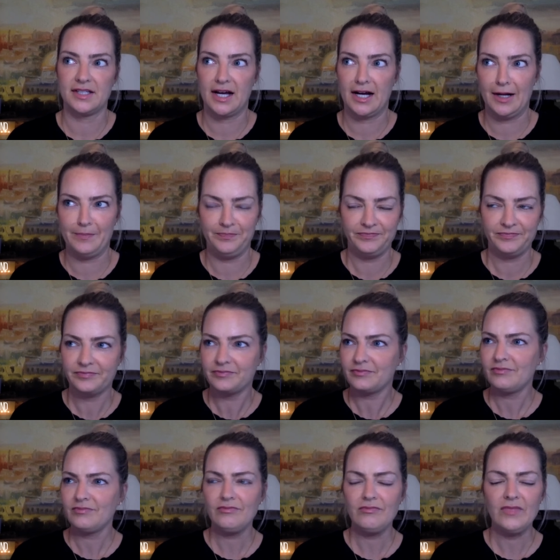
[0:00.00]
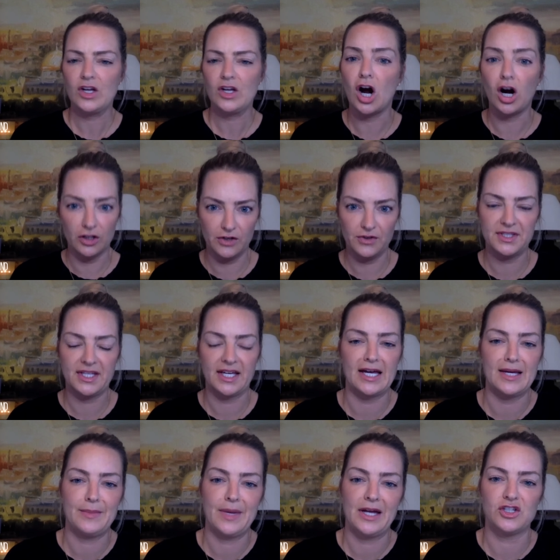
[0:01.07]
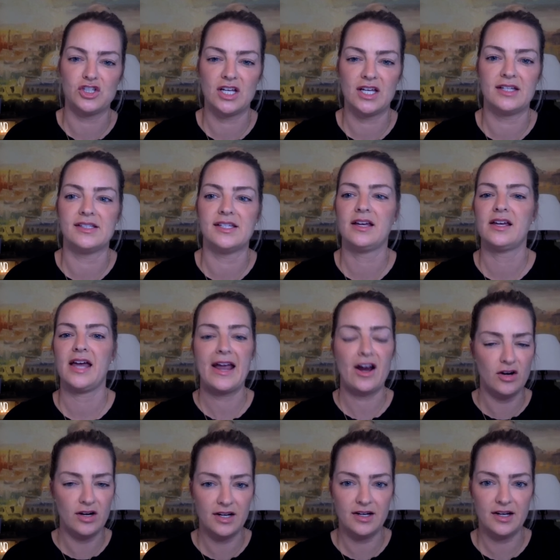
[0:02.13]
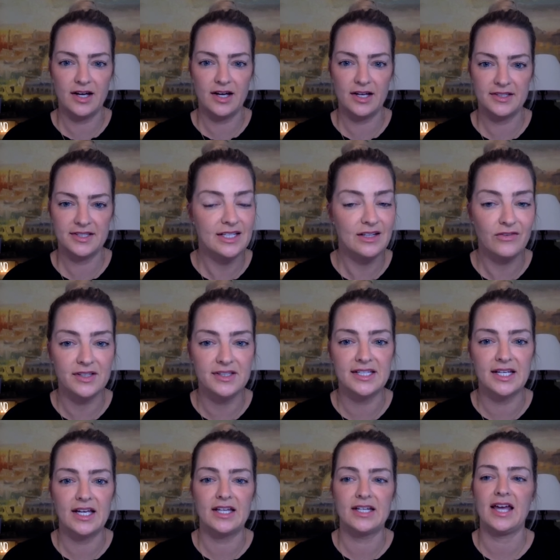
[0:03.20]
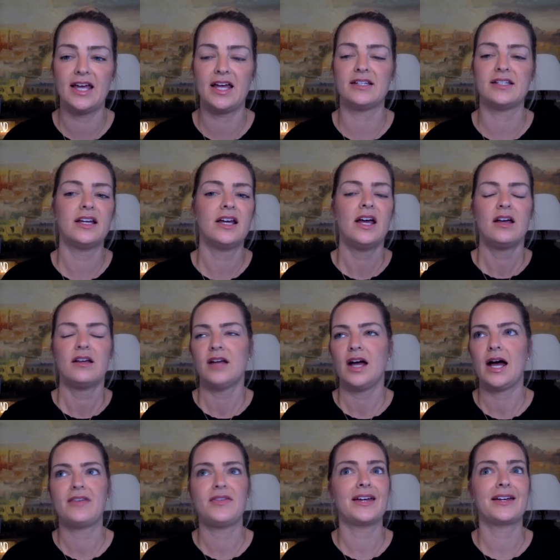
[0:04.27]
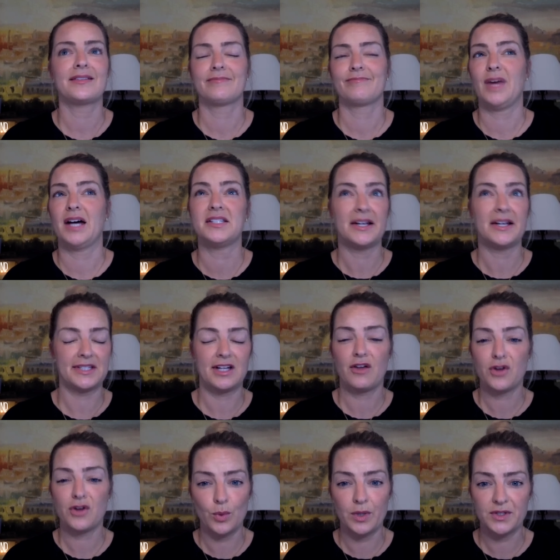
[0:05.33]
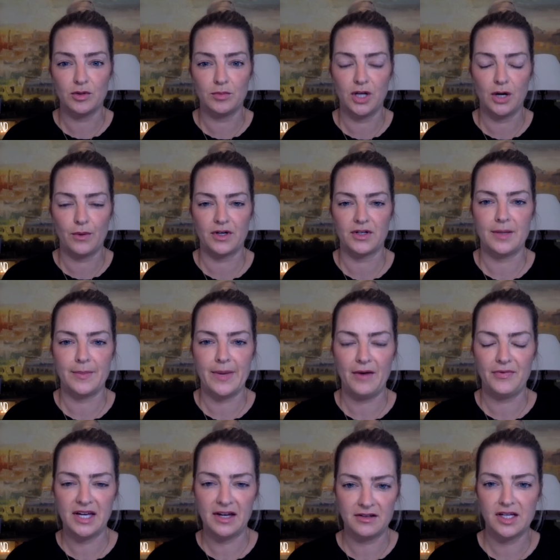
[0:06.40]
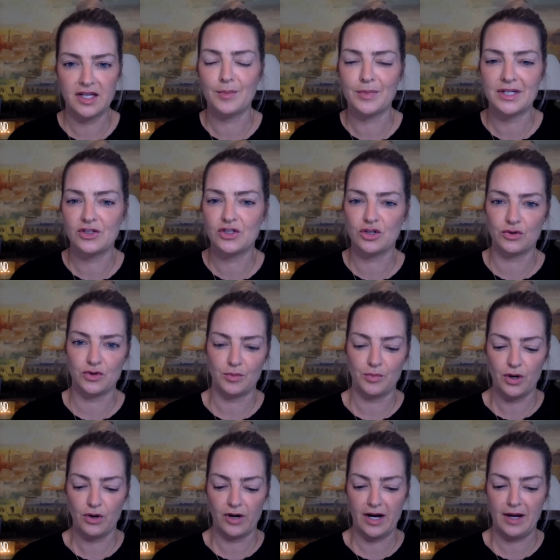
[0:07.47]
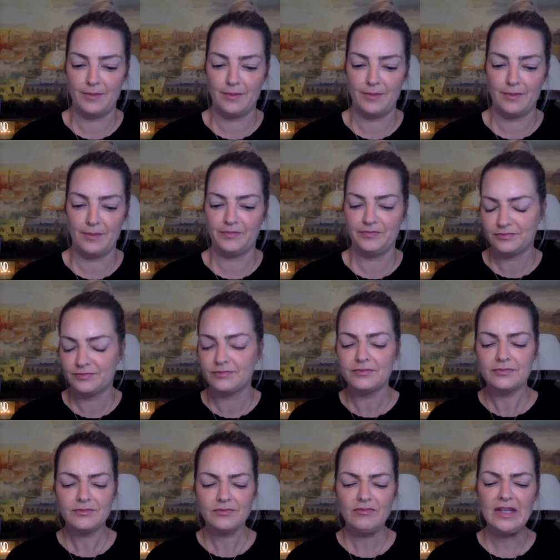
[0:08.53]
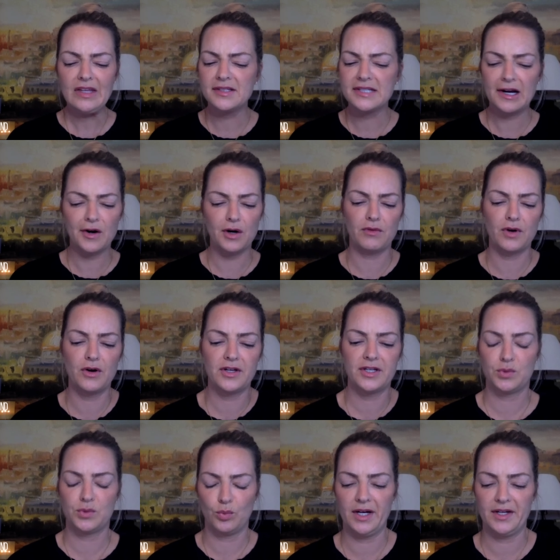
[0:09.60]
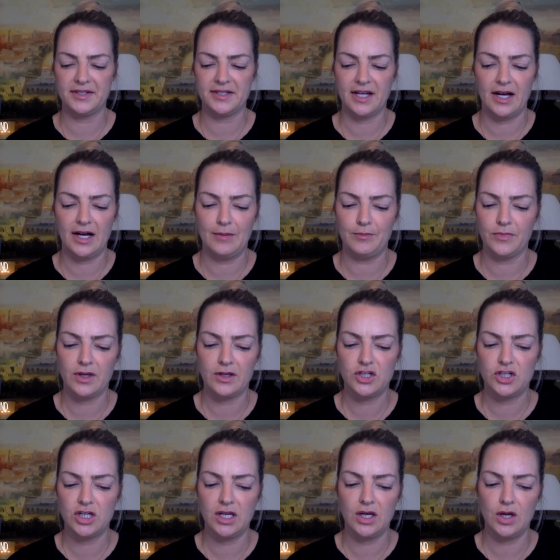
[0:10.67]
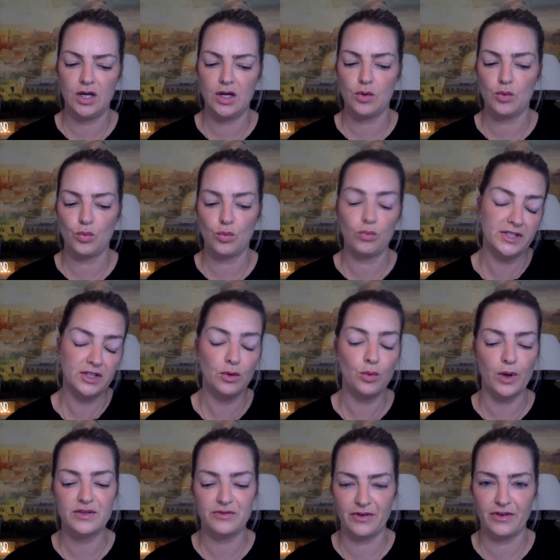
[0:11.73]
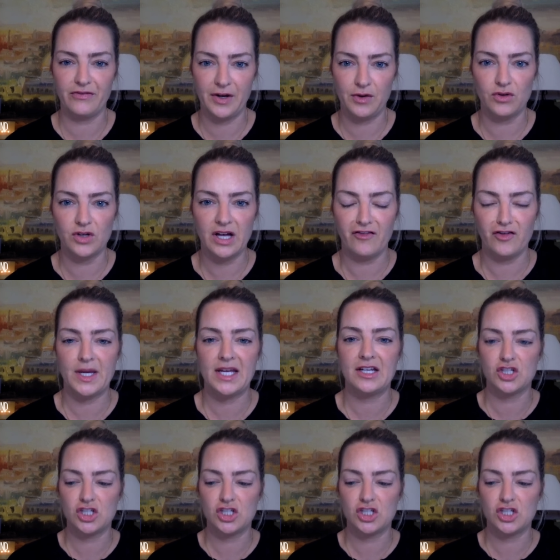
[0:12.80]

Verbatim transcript: um, Carlos, like I mentioned, Aaron Stevenson, and I think a dozen other whistleblowers about the unaccompanied children program. Tara Rodas was, um, she still works for the federal government,